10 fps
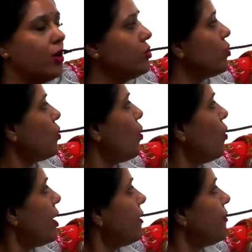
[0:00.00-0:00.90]
So
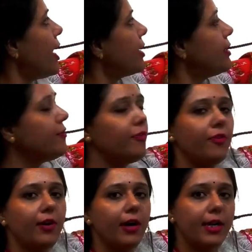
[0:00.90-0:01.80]
core refractive
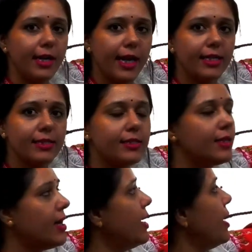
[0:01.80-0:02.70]
index,
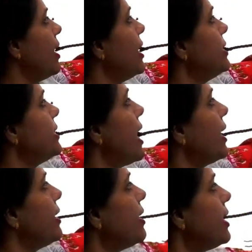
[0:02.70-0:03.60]
its
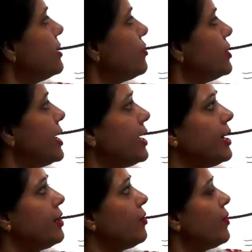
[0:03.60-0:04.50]
angle
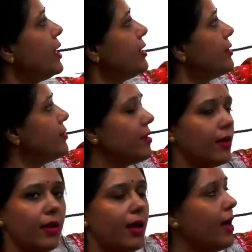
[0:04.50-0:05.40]
associated to it,
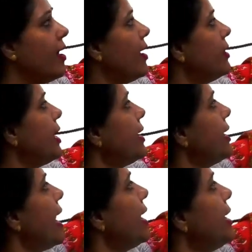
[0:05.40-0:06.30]
then
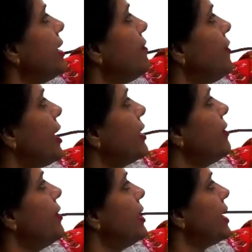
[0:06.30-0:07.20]
cladding
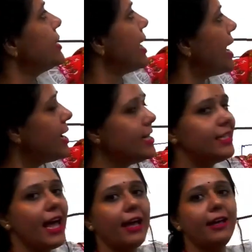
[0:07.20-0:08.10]
refractive index and
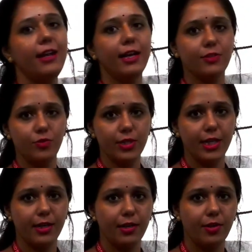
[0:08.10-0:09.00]
its angle
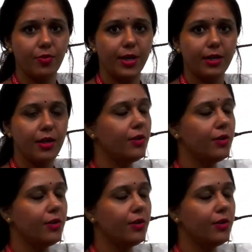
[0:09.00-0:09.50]
associated to it.